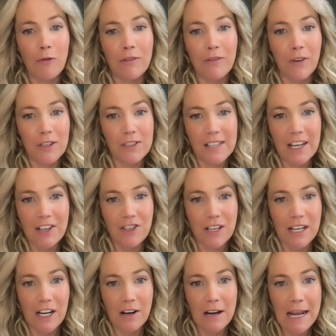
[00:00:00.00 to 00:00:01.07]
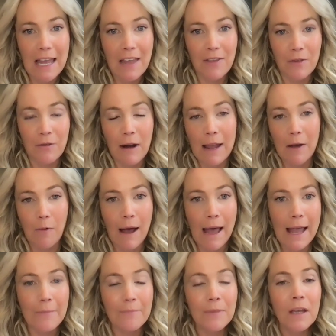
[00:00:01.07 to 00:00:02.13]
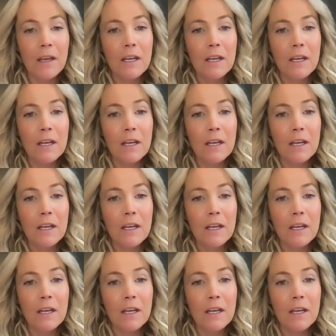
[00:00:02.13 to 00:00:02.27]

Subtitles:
reverse engineering it the right way.